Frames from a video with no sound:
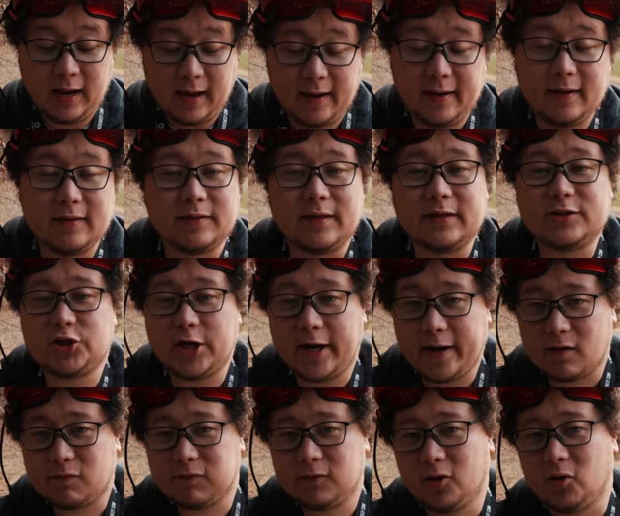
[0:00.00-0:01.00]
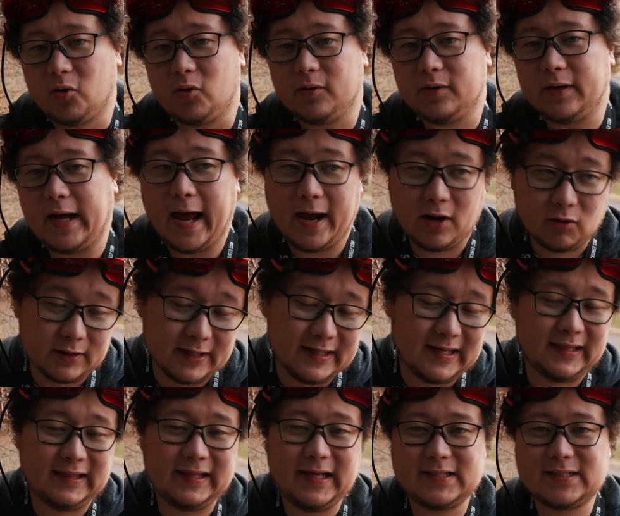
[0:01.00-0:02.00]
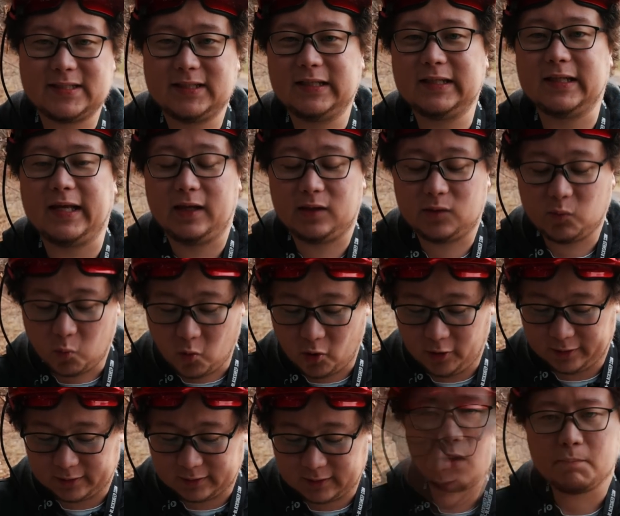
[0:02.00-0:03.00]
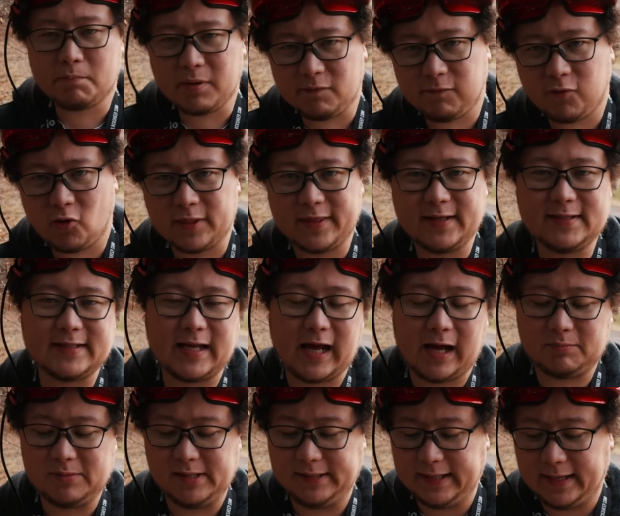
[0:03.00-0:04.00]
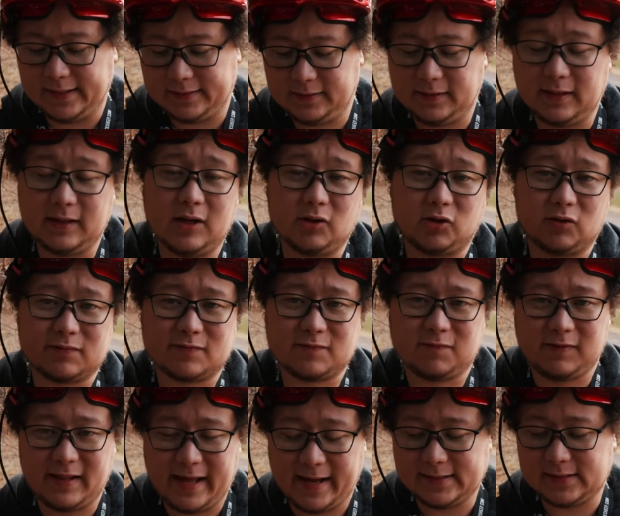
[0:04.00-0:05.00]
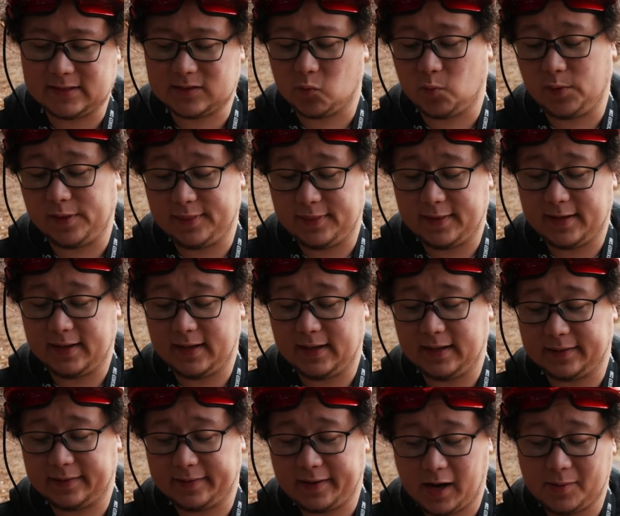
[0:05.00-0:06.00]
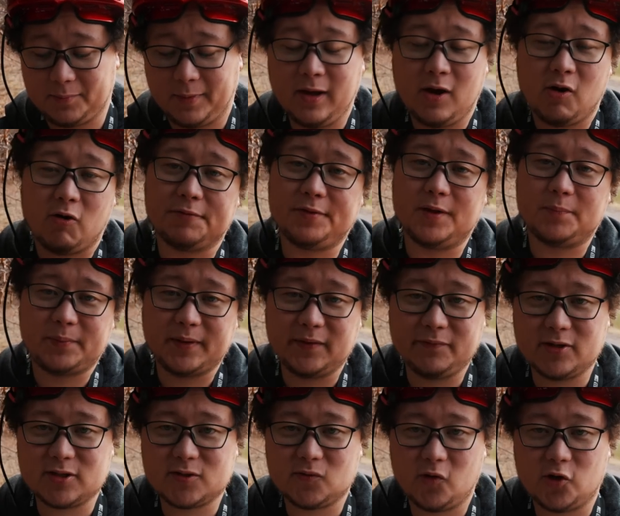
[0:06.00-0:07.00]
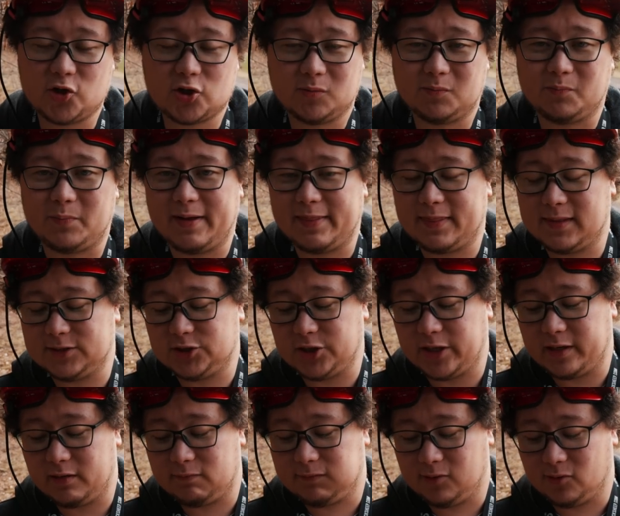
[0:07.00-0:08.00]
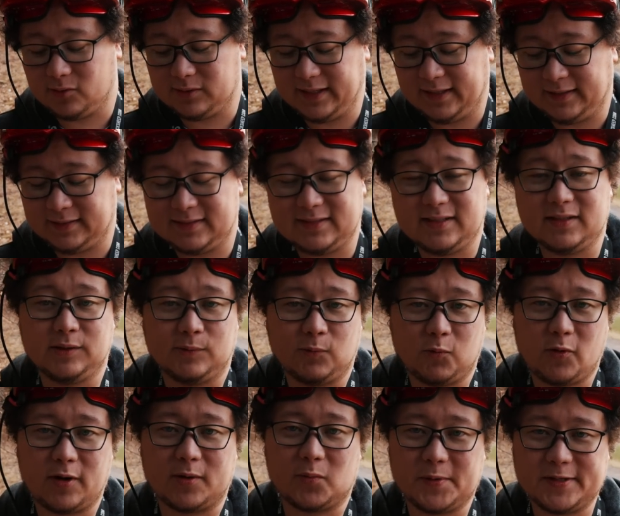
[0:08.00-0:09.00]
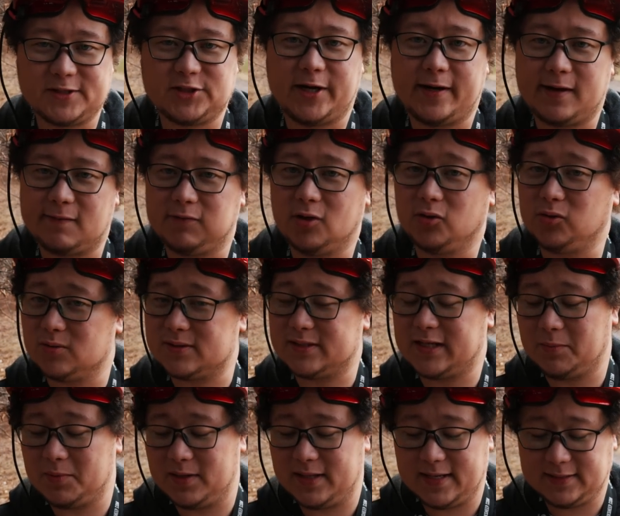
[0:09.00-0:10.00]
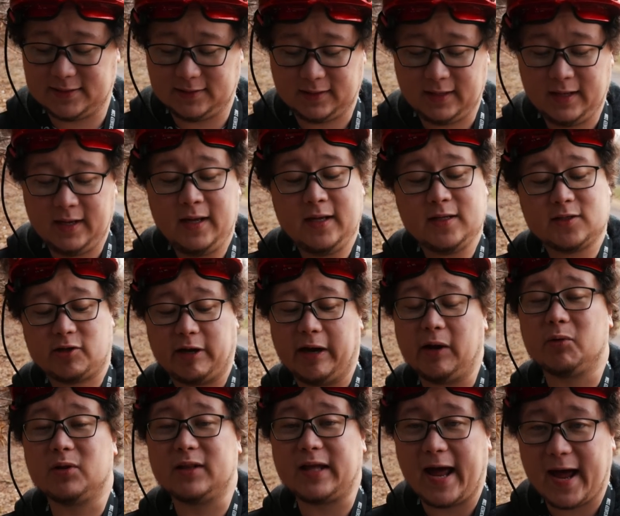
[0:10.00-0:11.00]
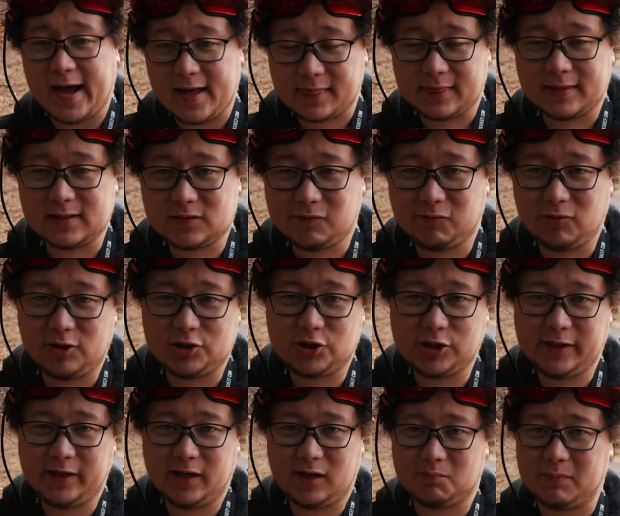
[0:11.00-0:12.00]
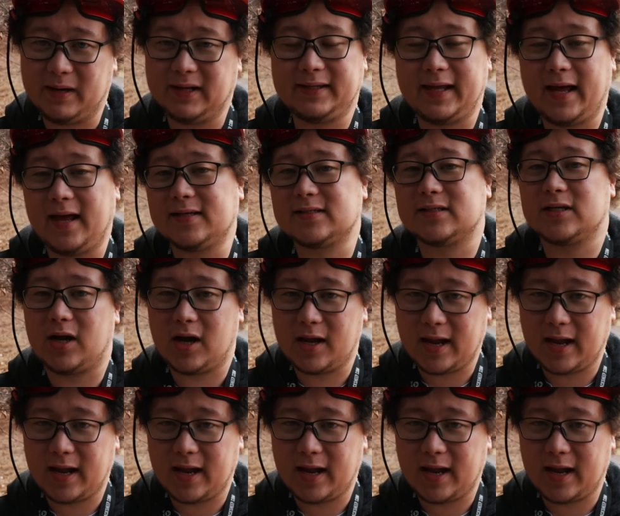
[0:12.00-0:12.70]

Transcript: and the Gyroflow, I already tested it, it worked. Before this update I did a lot of flights with the cam on the previous version, but the Gyroflow data didn't work with Gyroflow to stabilize it. So I will add this footage here, but as